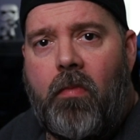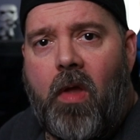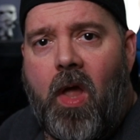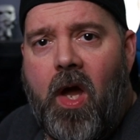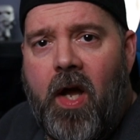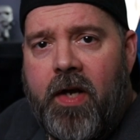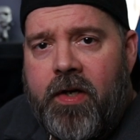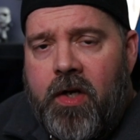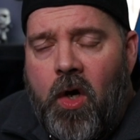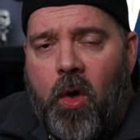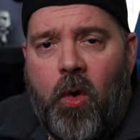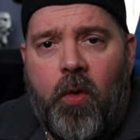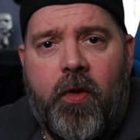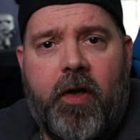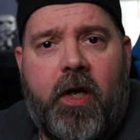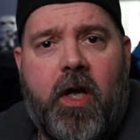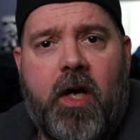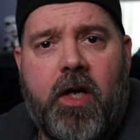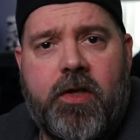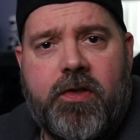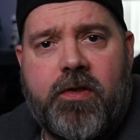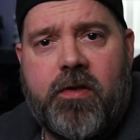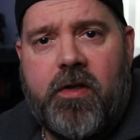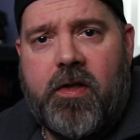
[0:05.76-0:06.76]
I know the
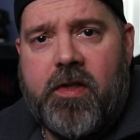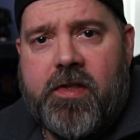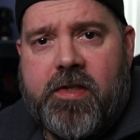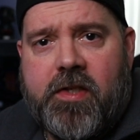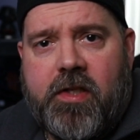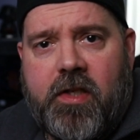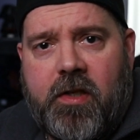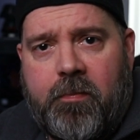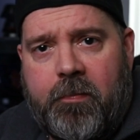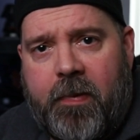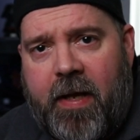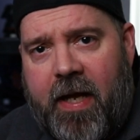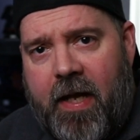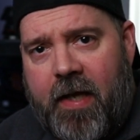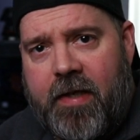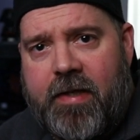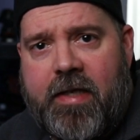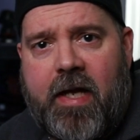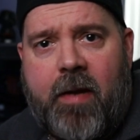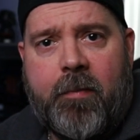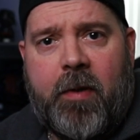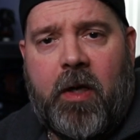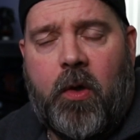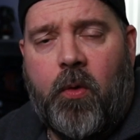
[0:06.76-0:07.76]
country is in a
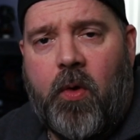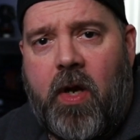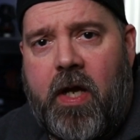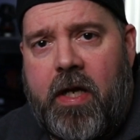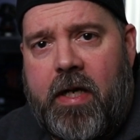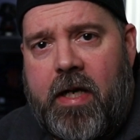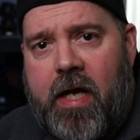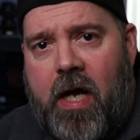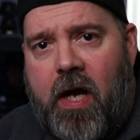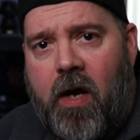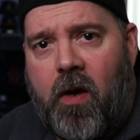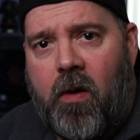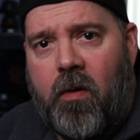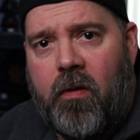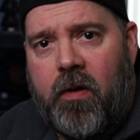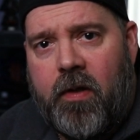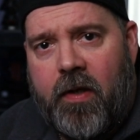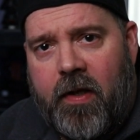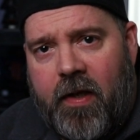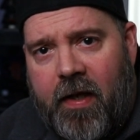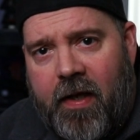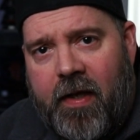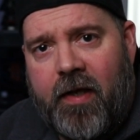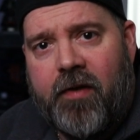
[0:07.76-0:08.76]
pandemic right now,
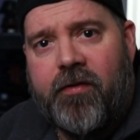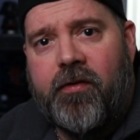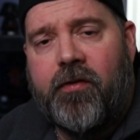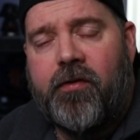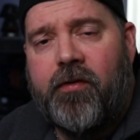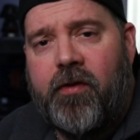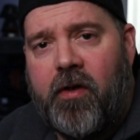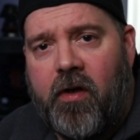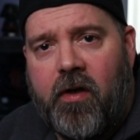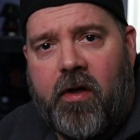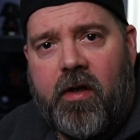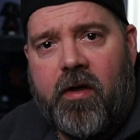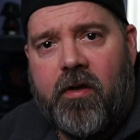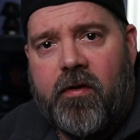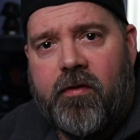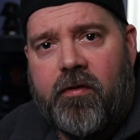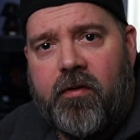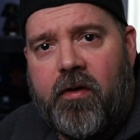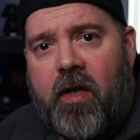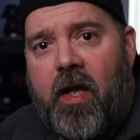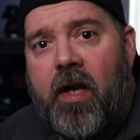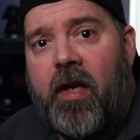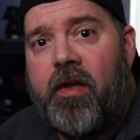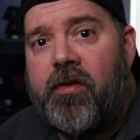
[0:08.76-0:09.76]
and it's serious
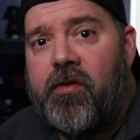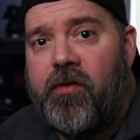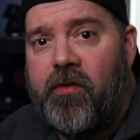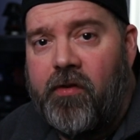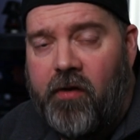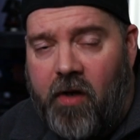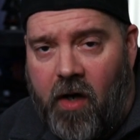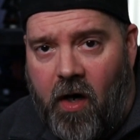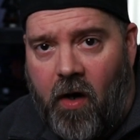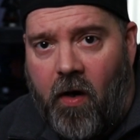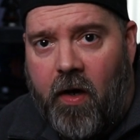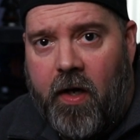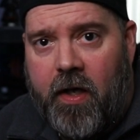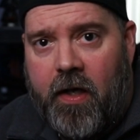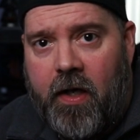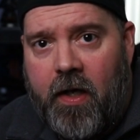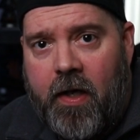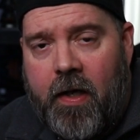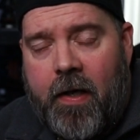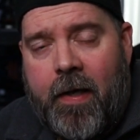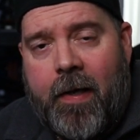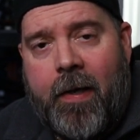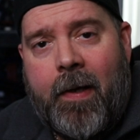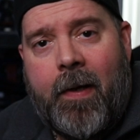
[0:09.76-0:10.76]
and it's scary.
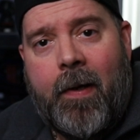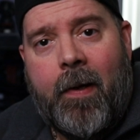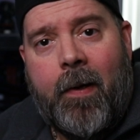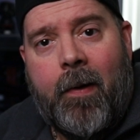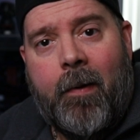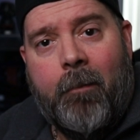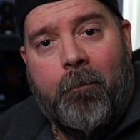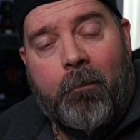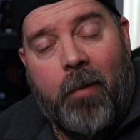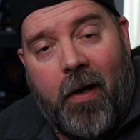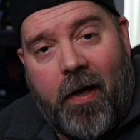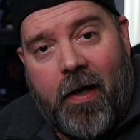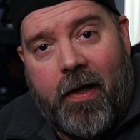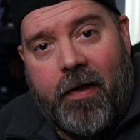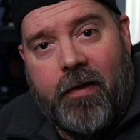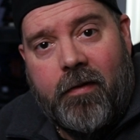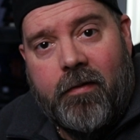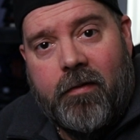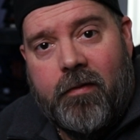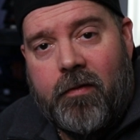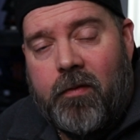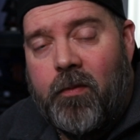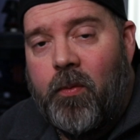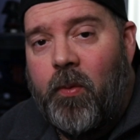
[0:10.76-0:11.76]
But
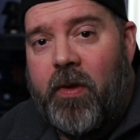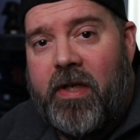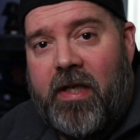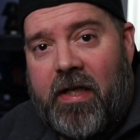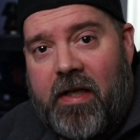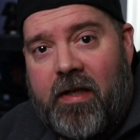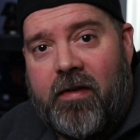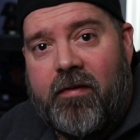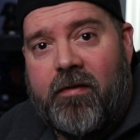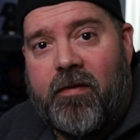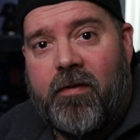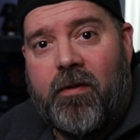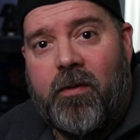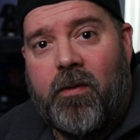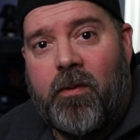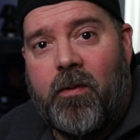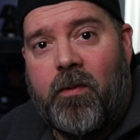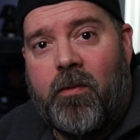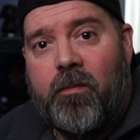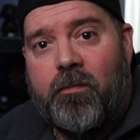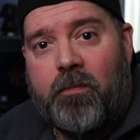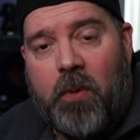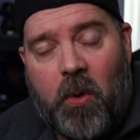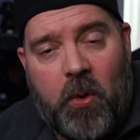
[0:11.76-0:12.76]
we need
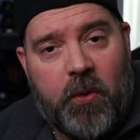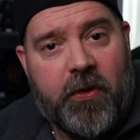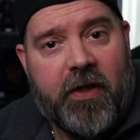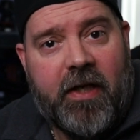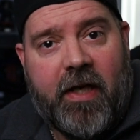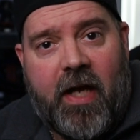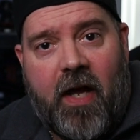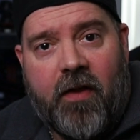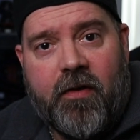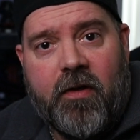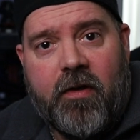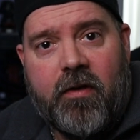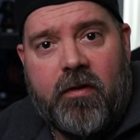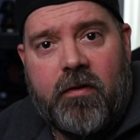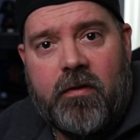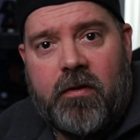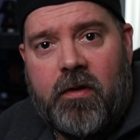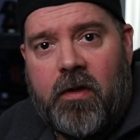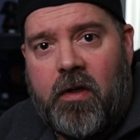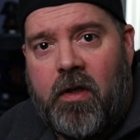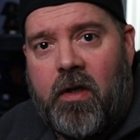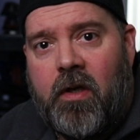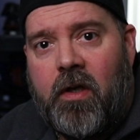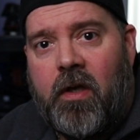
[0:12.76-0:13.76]
to pull together
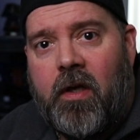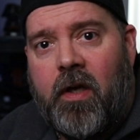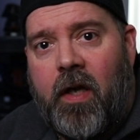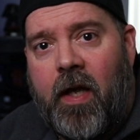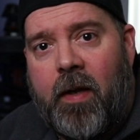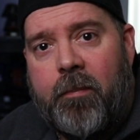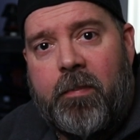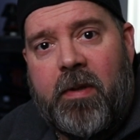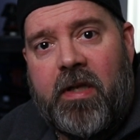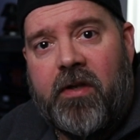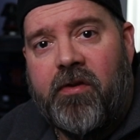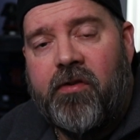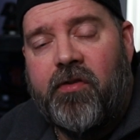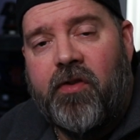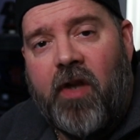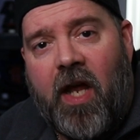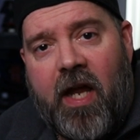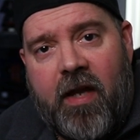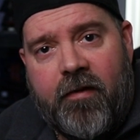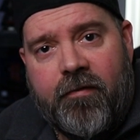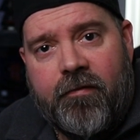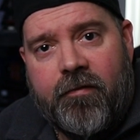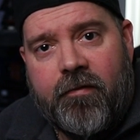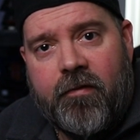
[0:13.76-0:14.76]
and be
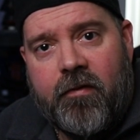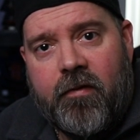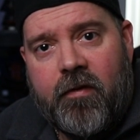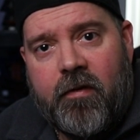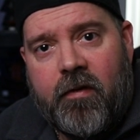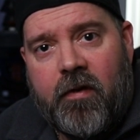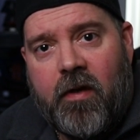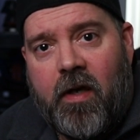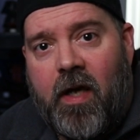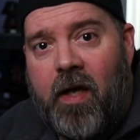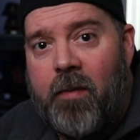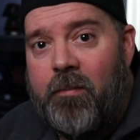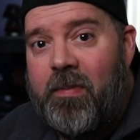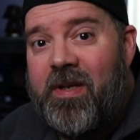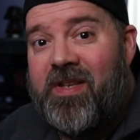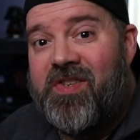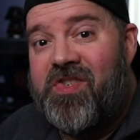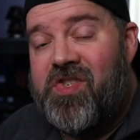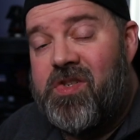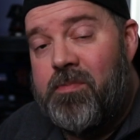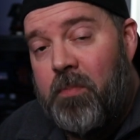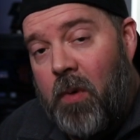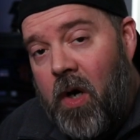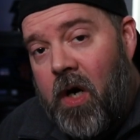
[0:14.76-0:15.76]
safe and be
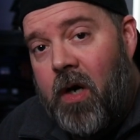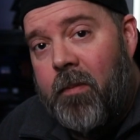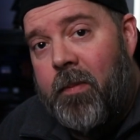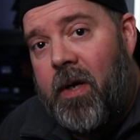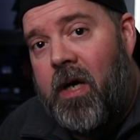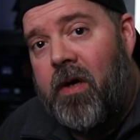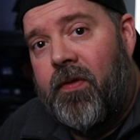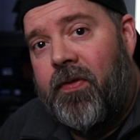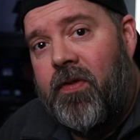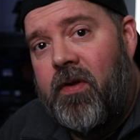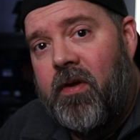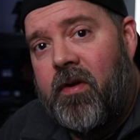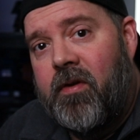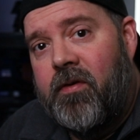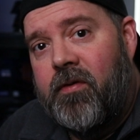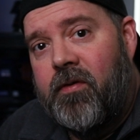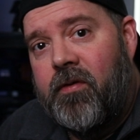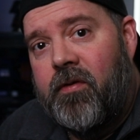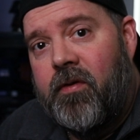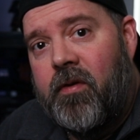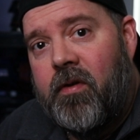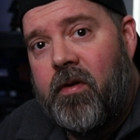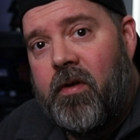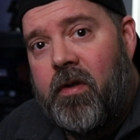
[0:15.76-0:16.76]
smart about
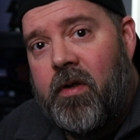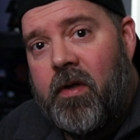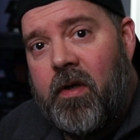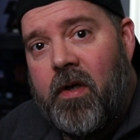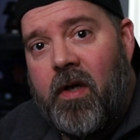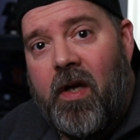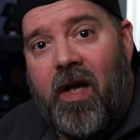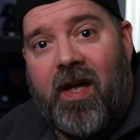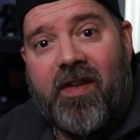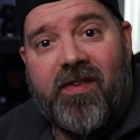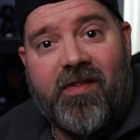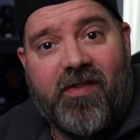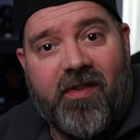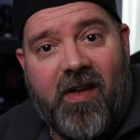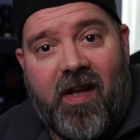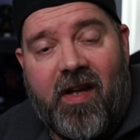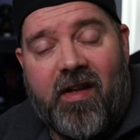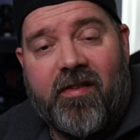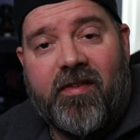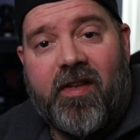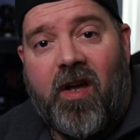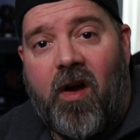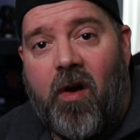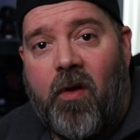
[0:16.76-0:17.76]
this and stay
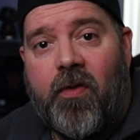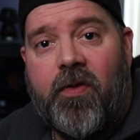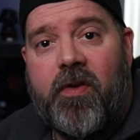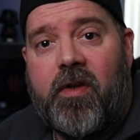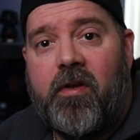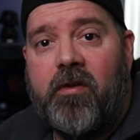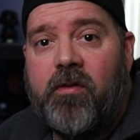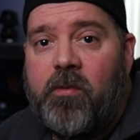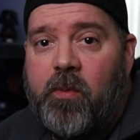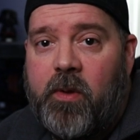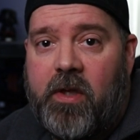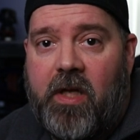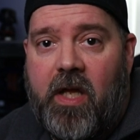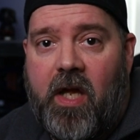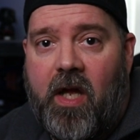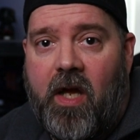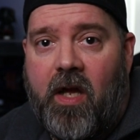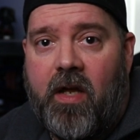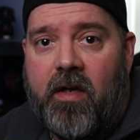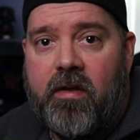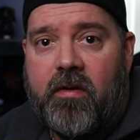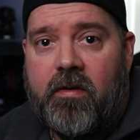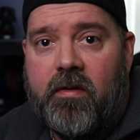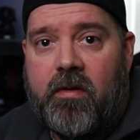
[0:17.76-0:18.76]
as healthy as we
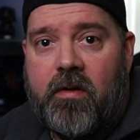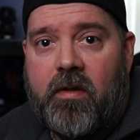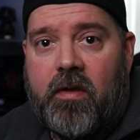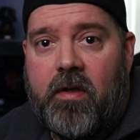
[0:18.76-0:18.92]
can.